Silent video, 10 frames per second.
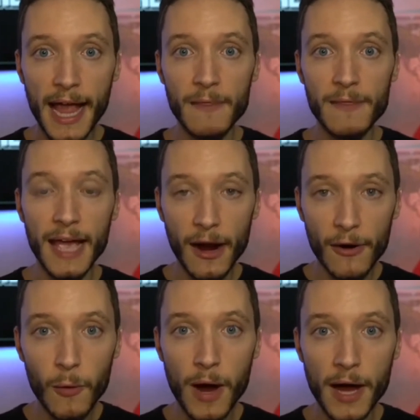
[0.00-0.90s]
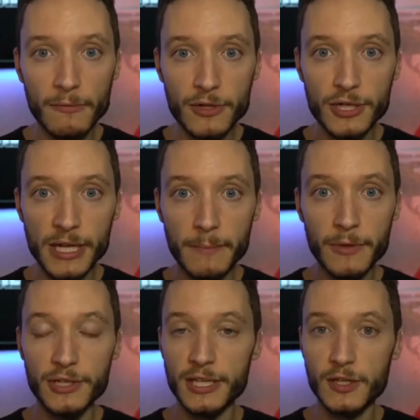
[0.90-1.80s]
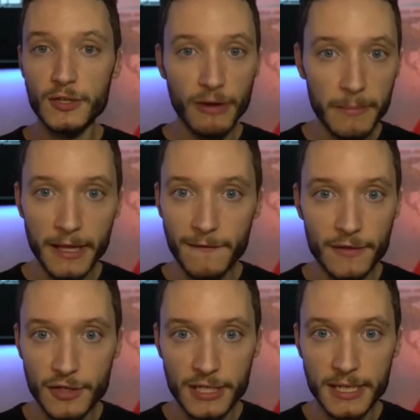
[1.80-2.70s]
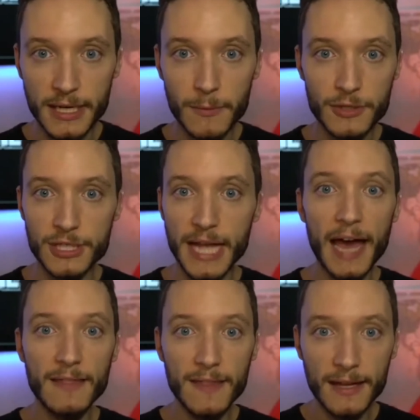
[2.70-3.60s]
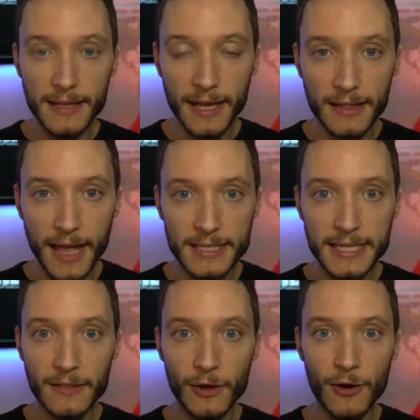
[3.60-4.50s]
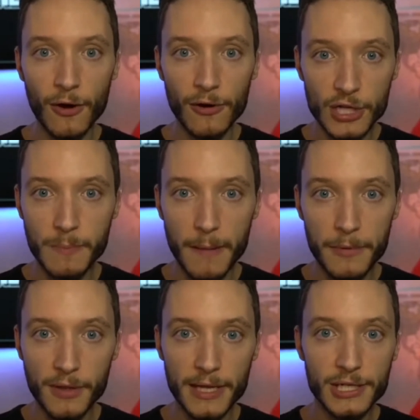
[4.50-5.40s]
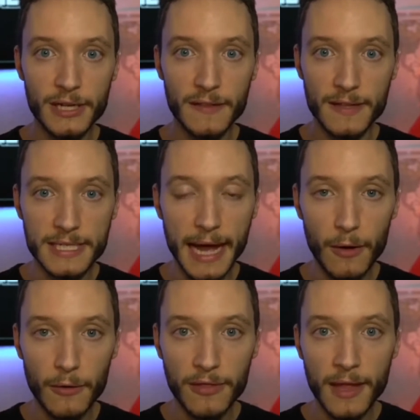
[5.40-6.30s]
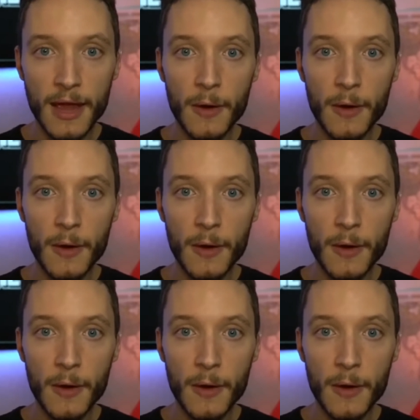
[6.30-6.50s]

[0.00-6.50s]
and the Erdogan regime, which is extremely fascistic, which is ethnically cleansing the Kurdish population in the south,